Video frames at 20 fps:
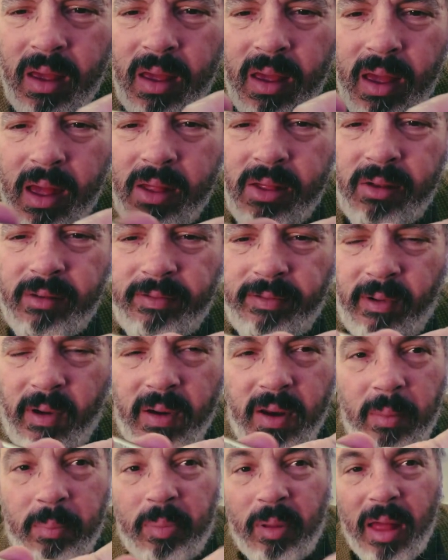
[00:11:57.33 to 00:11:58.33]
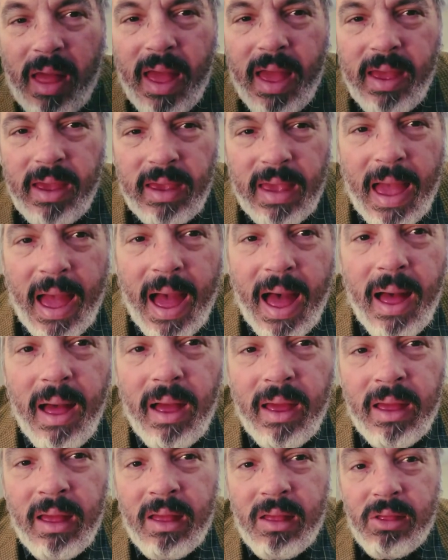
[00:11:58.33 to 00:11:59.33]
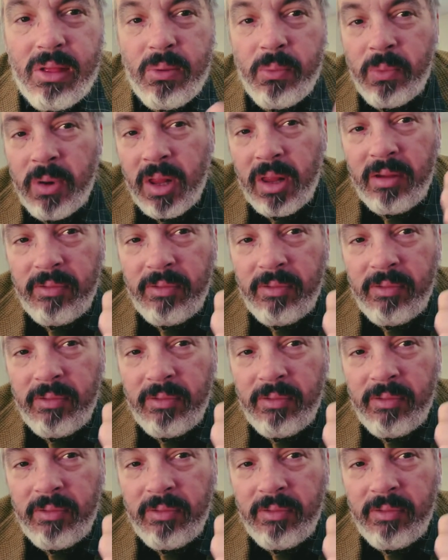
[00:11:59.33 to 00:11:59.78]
Is it fun to play? Yeah, it's really